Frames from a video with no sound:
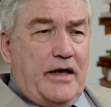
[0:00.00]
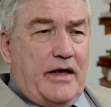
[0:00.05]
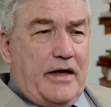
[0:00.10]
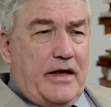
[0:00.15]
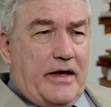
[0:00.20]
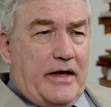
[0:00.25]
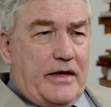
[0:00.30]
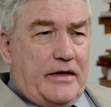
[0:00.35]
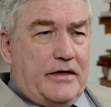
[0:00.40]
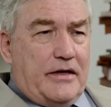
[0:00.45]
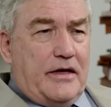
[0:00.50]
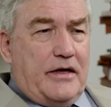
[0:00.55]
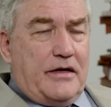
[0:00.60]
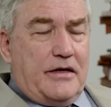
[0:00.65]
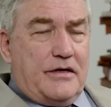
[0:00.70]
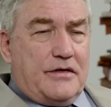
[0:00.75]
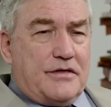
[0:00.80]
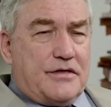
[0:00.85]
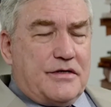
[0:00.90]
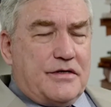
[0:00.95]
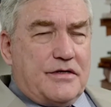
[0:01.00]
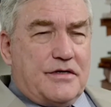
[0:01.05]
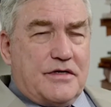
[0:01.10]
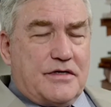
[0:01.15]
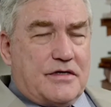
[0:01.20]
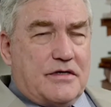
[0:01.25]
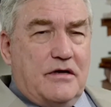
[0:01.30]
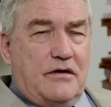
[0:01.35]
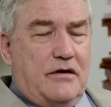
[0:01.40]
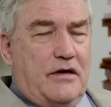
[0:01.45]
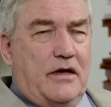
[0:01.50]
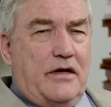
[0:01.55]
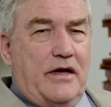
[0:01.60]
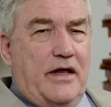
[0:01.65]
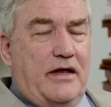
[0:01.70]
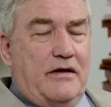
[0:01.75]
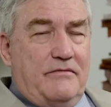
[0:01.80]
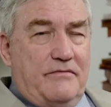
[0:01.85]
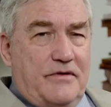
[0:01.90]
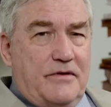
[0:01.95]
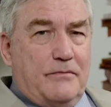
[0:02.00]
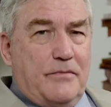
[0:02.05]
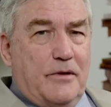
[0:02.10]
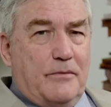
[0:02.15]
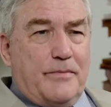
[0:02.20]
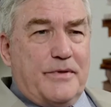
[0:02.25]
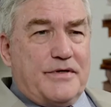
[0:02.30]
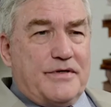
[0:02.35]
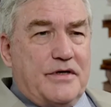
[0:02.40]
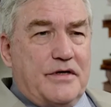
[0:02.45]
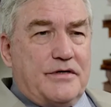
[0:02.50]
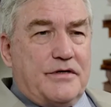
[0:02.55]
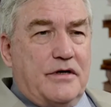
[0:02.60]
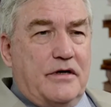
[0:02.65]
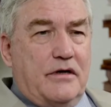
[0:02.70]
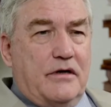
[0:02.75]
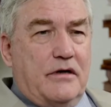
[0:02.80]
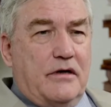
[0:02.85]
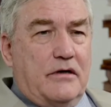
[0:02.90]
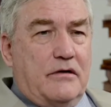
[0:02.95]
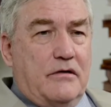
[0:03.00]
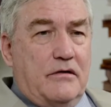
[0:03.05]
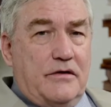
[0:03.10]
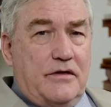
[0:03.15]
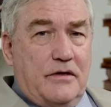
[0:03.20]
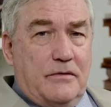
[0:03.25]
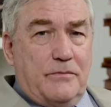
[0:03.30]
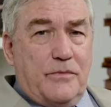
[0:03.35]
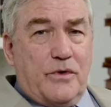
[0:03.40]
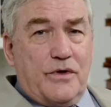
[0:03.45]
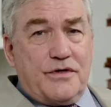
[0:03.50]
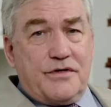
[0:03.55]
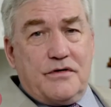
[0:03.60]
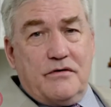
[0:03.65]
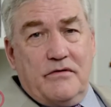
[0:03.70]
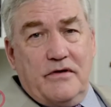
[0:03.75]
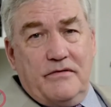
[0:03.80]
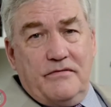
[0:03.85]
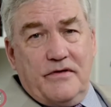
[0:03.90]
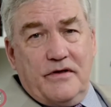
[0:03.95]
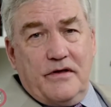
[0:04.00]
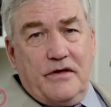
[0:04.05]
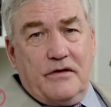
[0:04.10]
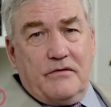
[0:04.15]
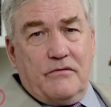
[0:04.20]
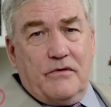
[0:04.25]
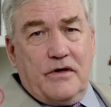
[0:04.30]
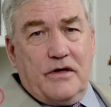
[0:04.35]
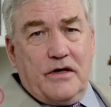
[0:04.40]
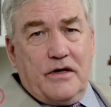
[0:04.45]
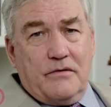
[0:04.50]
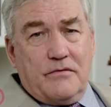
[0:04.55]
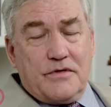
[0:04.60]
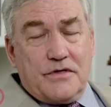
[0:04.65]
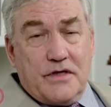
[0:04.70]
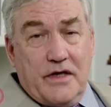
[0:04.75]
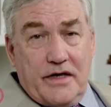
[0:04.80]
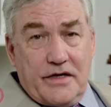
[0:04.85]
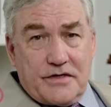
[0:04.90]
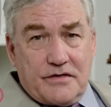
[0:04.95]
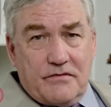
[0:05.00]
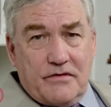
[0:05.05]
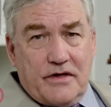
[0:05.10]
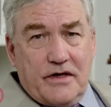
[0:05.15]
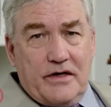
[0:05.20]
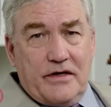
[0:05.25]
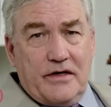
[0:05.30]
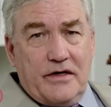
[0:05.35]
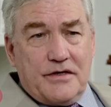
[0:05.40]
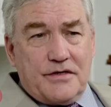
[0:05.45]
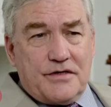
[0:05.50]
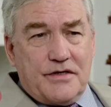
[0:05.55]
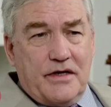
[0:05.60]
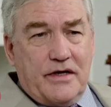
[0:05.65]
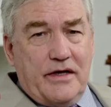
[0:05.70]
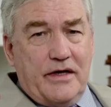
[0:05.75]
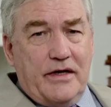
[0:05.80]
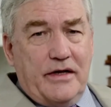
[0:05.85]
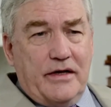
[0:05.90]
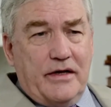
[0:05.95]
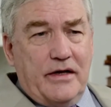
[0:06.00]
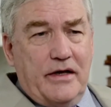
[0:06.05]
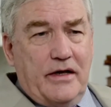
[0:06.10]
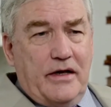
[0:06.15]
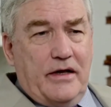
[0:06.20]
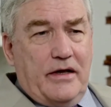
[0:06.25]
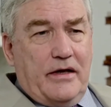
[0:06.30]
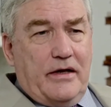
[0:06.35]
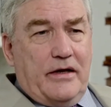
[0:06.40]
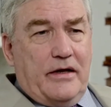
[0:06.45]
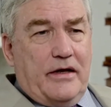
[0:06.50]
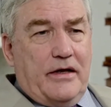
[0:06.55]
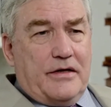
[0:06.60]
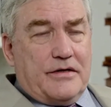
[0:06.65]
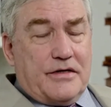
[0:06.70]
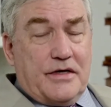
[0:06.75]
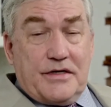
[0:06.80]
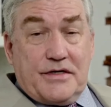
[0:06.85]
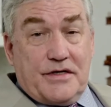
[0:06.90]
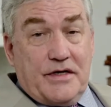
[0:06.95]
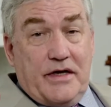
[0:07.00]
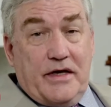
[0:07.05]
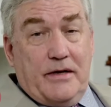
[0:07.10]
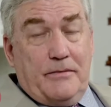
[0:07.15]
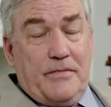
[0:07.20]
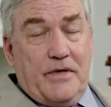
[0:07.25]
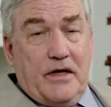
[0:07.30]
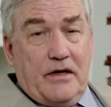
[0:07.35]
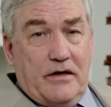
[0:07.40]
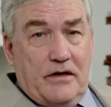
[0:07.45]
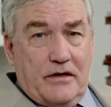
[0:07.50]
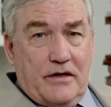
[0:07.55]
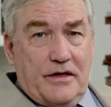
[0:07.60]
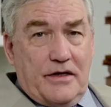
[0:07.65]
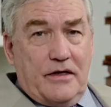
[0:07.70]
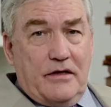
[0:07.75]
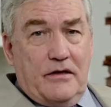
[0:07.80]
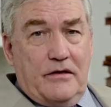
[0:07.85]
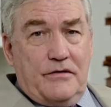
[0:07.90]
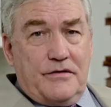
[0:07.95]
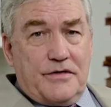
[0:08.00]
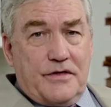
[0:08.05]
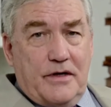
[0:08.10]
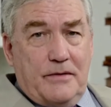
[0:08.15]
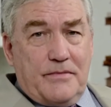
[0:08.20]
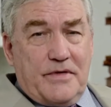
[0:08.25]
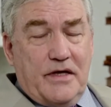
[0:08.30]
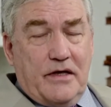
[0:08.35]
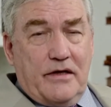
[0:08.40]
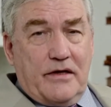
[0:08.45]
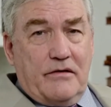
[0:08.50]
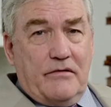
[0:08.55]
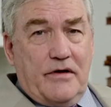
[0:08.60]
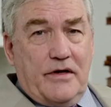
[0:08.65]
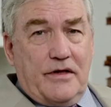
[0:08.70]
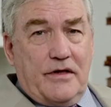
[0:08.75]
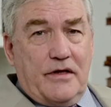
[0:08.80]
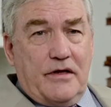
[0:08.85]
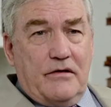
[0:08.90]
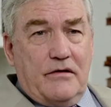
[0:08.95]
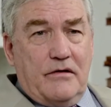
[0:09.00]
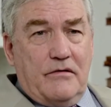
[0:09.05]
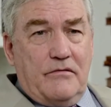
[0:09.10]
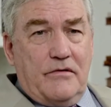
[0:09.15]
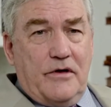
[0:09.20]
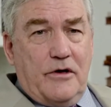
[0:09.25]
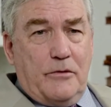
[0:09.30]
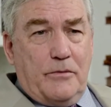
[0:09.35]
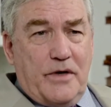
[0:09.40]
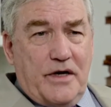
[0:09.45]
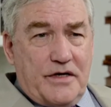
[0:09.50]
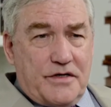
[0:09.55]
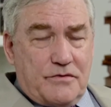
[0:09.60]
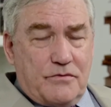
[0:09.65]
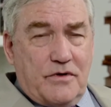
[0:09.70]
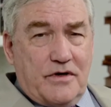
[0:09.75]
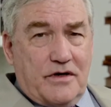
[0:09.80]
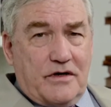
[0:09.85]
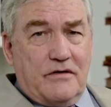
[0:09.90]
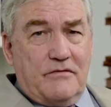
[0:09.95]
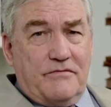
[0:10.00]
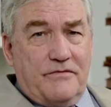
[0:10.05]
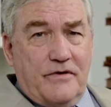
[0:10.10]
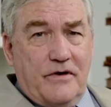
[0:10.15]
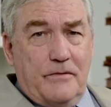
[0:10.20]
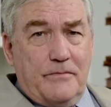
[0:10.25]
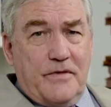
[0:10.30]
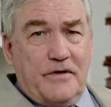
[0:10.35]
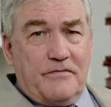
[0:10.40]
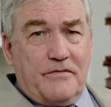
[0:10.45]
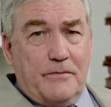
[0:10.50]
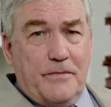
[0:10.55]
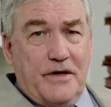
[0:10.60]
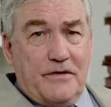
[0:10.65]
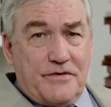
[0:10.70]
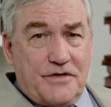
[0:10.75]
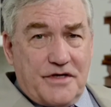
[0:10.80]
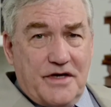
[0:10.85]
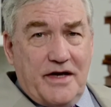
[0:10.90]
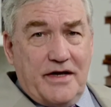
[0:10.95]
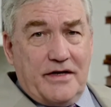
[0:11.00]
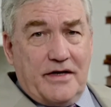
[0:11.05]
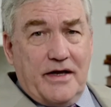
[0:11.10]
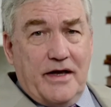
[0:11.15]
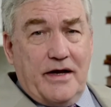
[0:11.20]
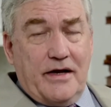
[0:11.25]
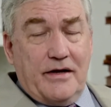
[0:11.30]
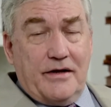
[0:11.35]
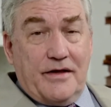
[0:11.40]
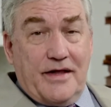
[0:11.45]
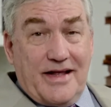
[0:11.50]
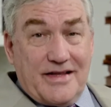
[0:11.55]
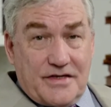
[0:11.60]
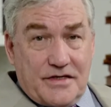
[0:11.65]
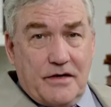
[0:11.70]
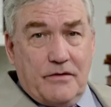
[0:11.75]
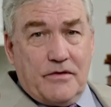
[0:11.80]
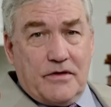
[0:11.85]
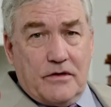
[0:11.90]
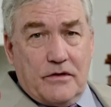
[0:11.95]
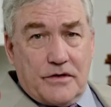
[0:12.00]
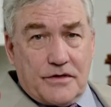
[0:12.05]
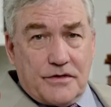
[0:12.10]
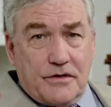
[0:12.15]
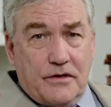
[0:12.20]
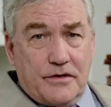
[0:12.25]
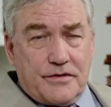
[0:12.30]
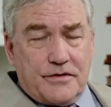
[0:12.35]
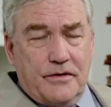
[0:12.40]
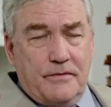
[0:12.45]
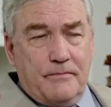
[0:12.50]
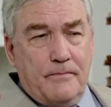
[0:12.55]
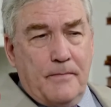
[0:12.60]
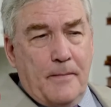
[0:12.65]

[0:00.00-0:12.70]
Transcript: And it is just an enviable position, a good deal more so even than when I was last with ideacity. And as I say, I'm not under the illusion I'm telling you anything you don't know, but I just want to confirm that from outside Canada, that's how it looks also.